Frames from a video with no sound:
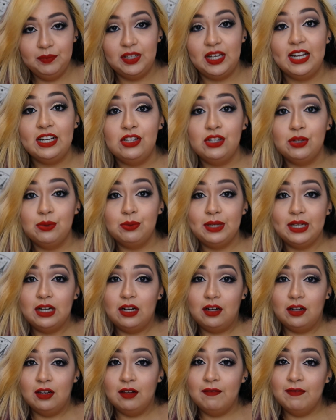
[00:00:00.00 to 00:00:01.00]
I do read
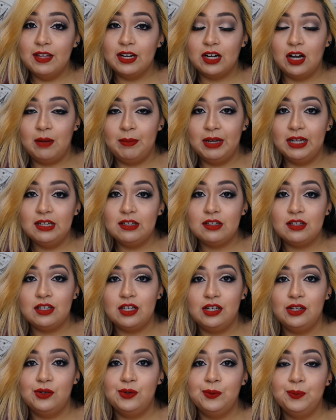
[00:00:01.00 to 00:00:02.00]
all of the comments,
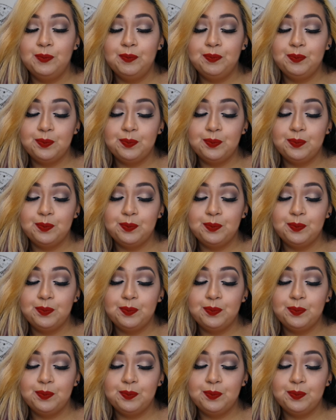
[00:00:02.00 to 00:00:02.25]
so